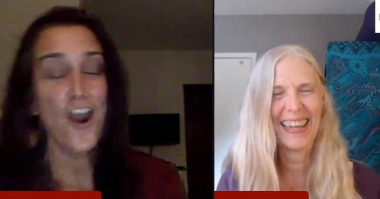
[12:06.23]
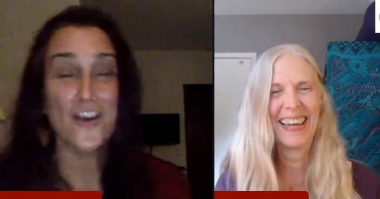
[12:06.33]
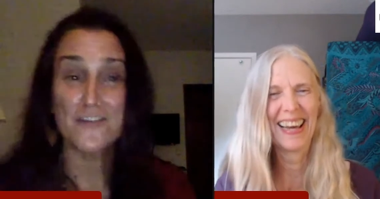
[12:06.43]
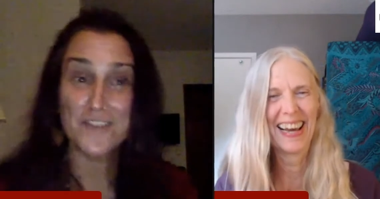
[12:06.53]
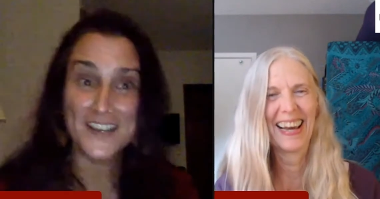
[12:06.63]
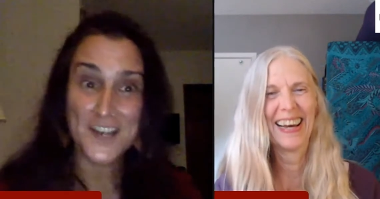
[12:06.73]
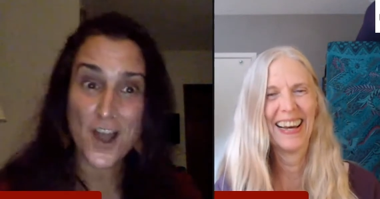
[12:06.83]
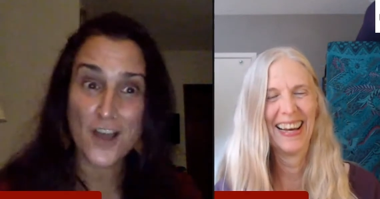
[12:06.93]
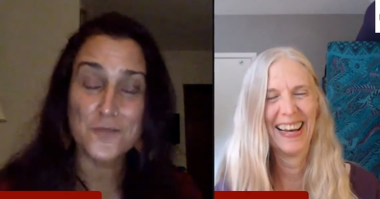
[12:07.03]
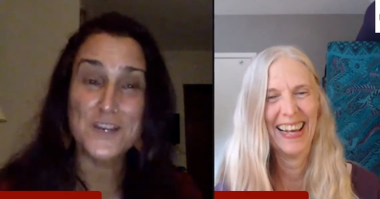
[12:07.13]
Speaker 1: yeah. We're
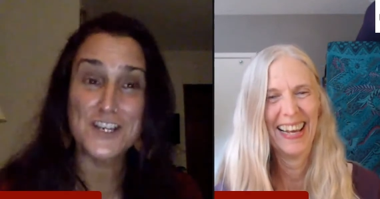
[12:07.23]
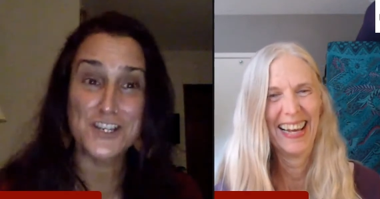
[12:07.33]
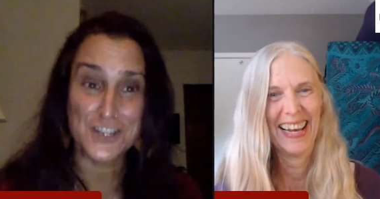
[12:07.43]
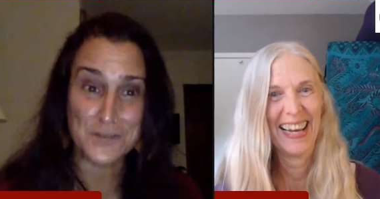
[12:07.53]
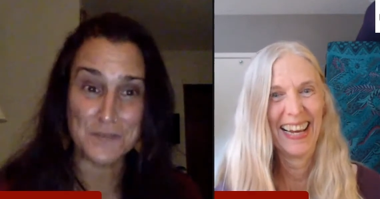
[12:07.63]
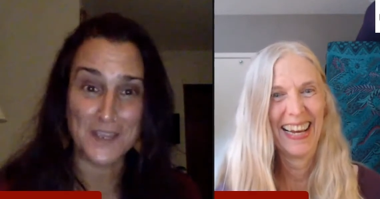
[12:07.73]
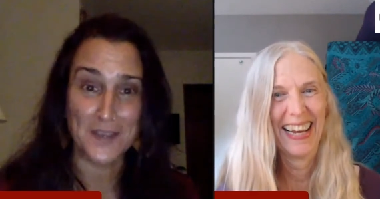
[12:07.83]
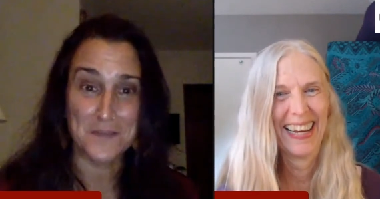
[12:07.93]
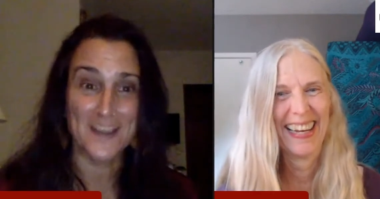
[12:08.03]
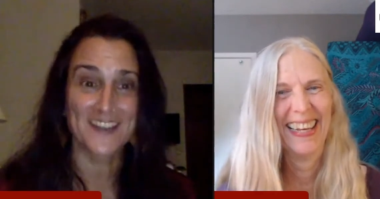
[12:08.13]
not. We should
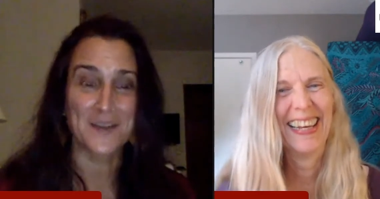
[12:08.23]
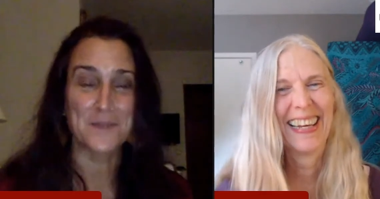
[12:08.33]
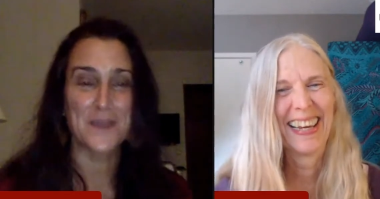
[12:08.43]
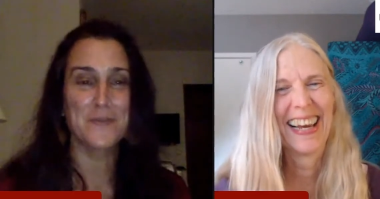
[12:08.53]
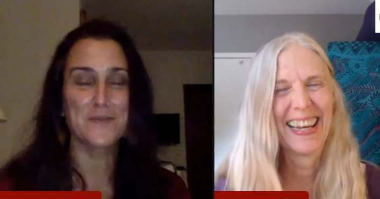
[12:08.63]
be, Minke. Maybe